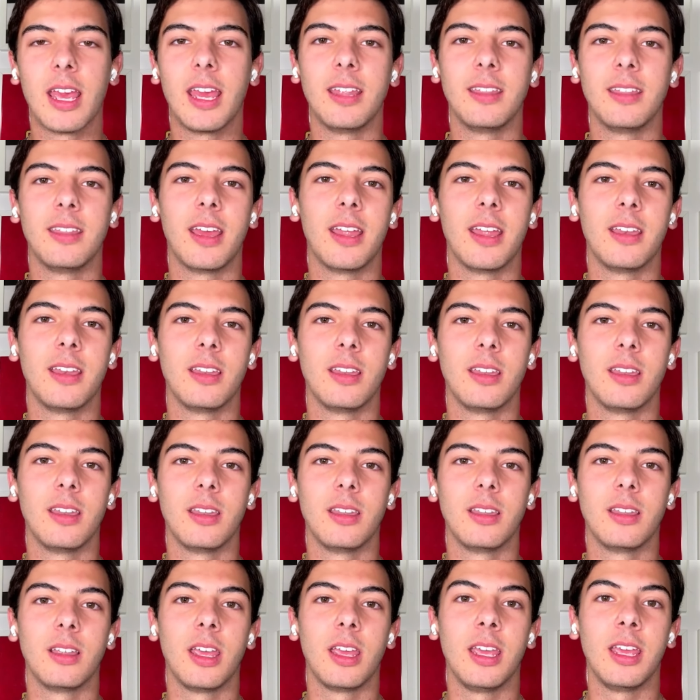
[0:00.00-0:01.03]
and
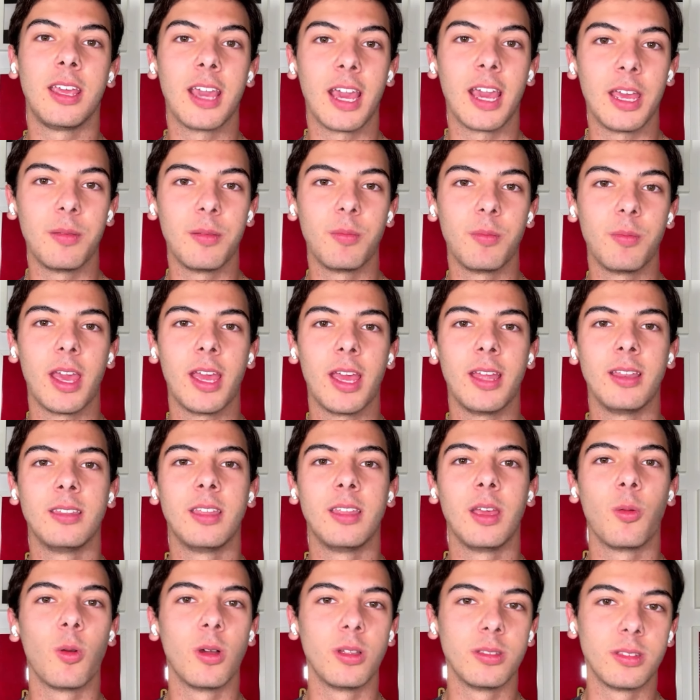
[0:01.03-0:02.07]
then he came and
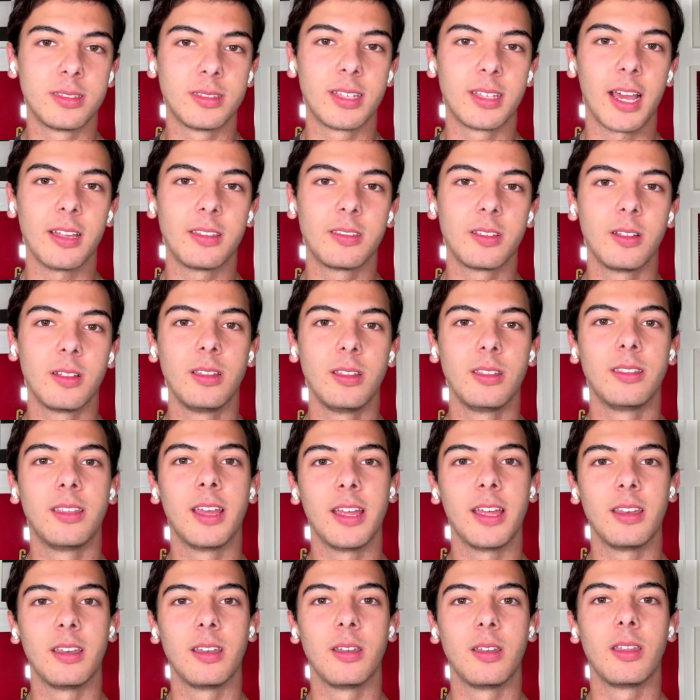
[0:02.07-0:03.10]
they won the title,
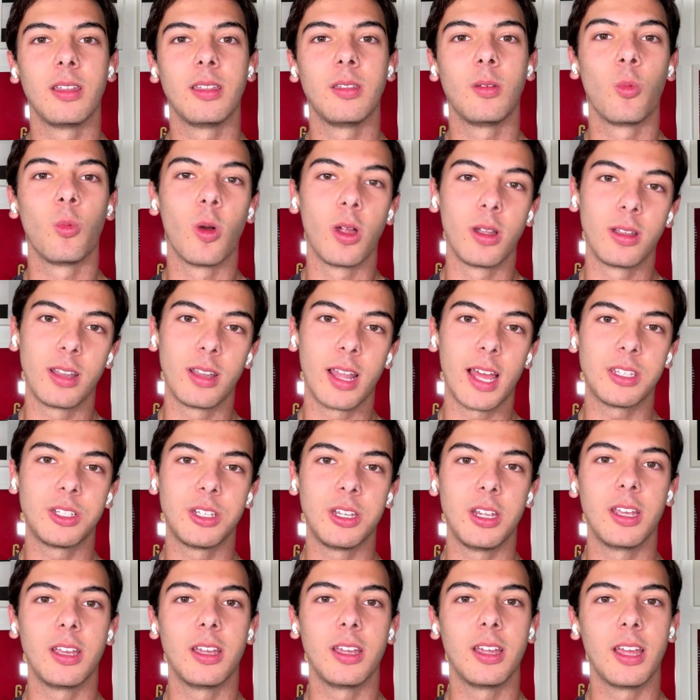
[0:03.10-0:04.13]
then won
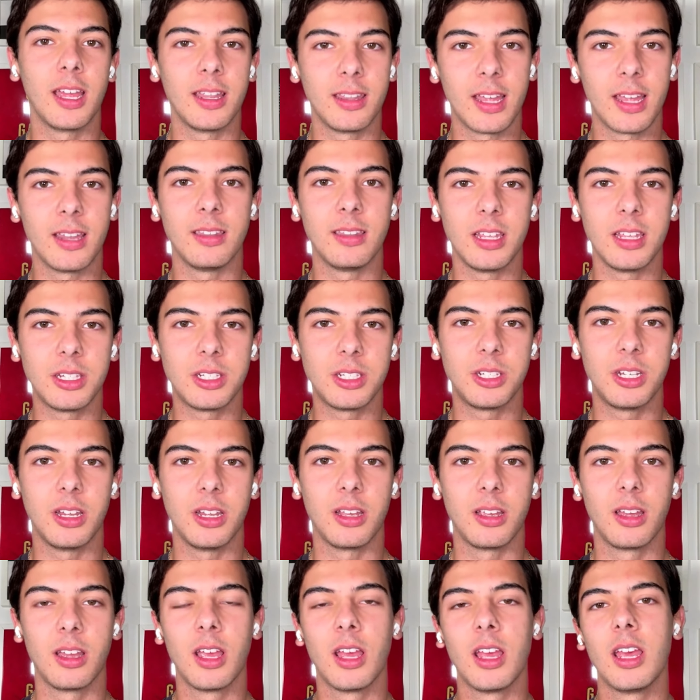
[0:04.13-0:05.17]
last year, and then this
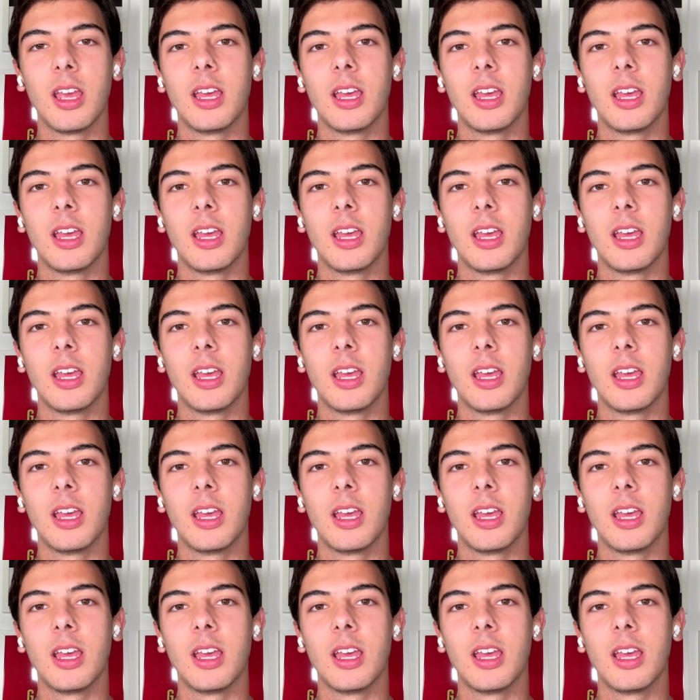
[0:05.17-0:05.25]
year